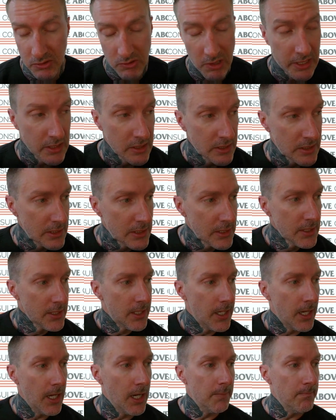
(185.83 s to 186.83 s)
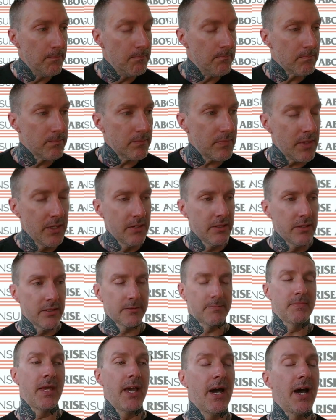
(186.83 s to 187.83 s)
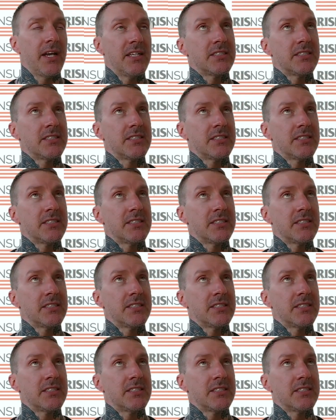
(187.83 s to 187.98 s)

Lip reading: right? Yeah.